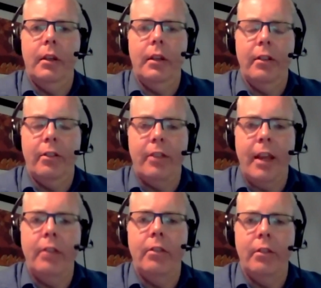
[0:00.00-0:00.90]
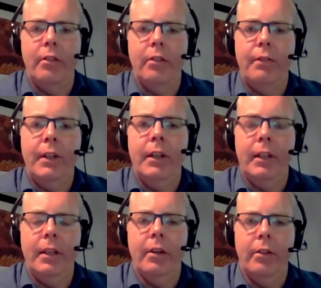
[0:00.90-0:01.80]
consensus
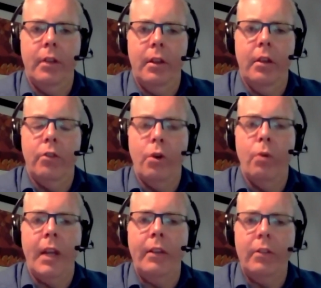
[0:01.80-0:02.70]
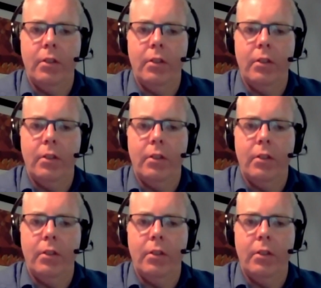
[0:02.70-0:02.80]
feeling here is that there's no